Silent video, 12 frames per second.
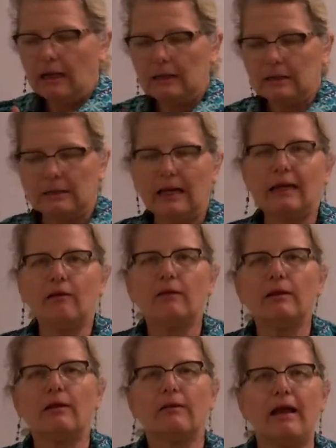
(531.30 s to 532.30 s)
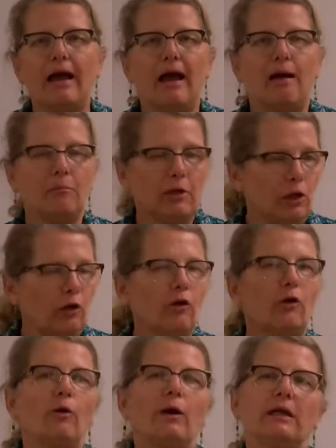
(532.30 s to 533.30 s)
later in the lab,
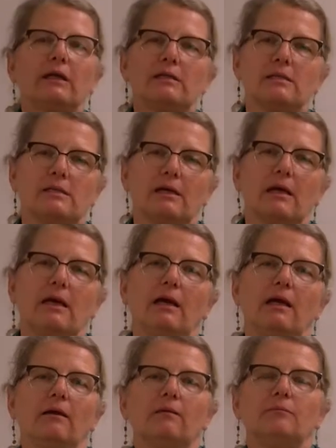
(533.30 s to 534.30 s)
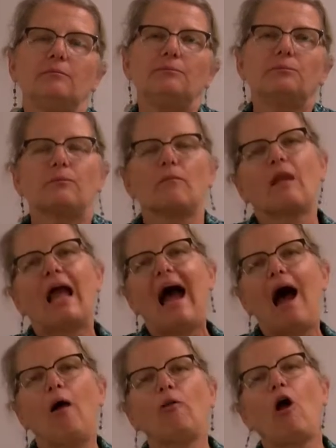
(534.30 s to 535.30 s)
you're going to see
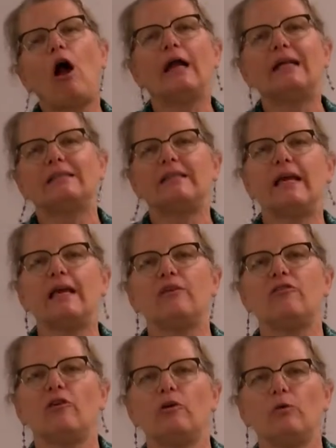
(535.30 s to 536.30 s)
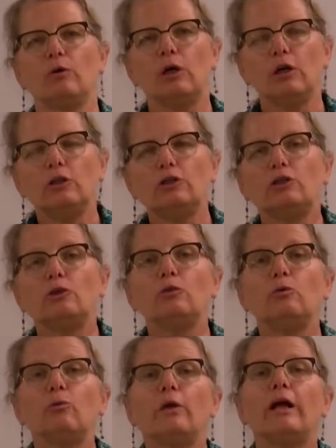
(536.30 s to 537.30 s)
how long it takes you
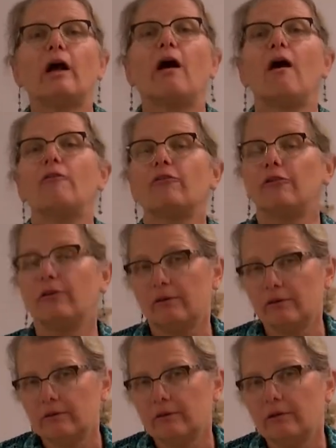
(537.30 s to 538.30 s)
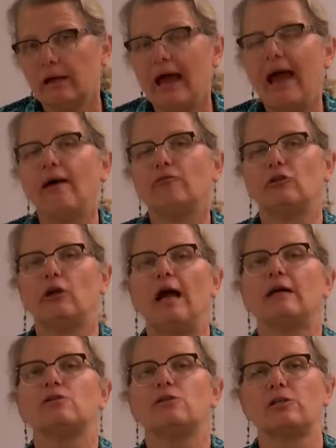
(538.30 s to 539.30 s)
to recover after
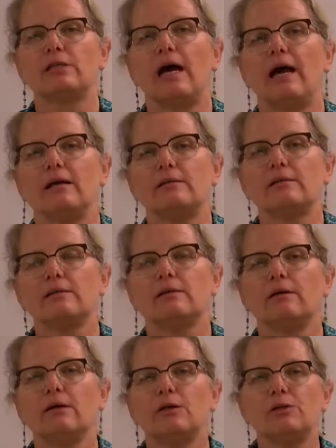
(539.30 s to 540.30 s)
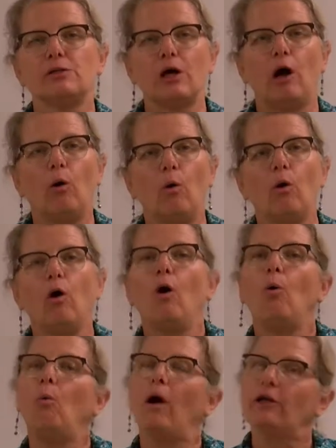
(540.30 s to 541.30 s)
exercise. So
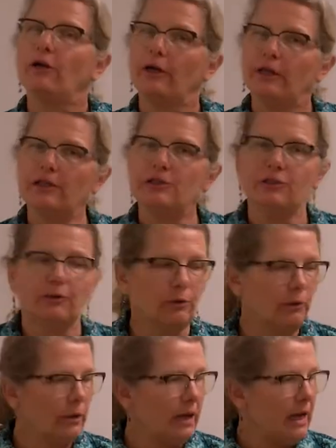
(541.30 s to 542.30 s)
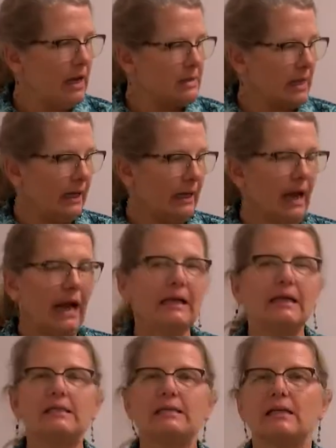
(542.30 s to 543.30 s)
what you're going to do is at
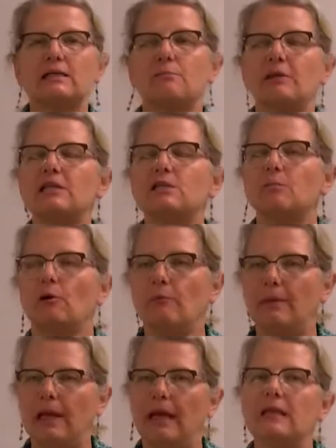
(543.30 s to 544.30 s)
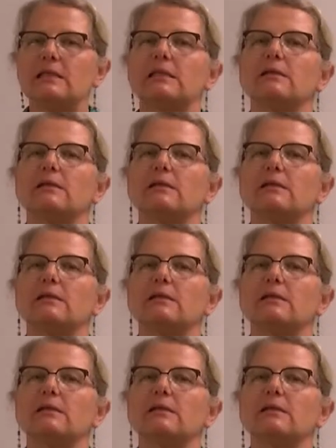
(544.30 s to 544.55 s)
96 beats per minute,